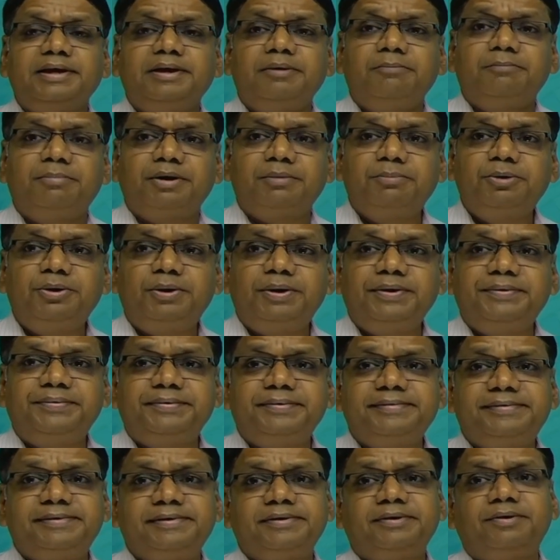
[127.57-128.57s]

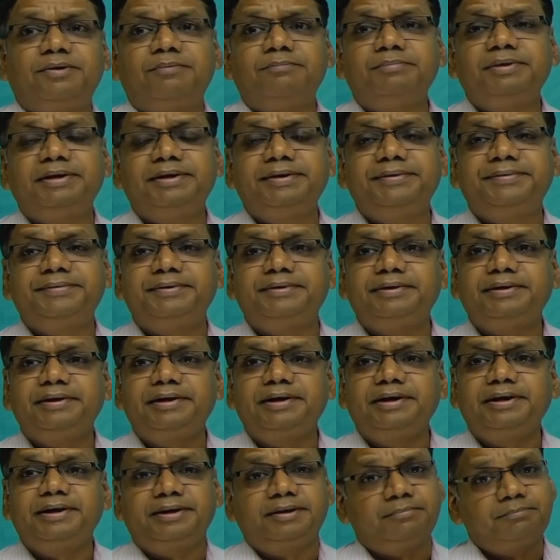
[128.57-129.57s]
permutations and combination,
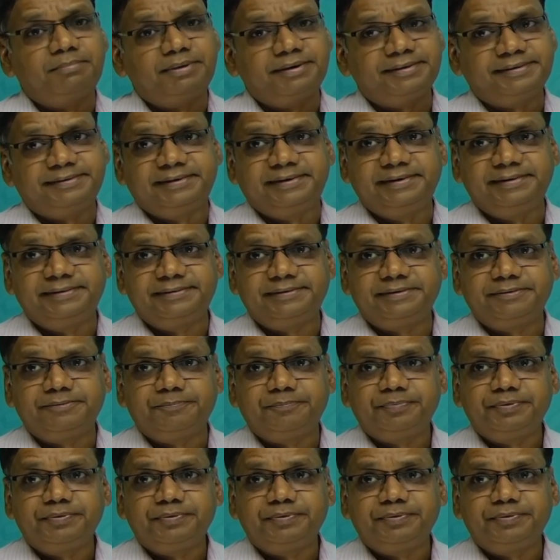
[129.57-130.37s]
number series.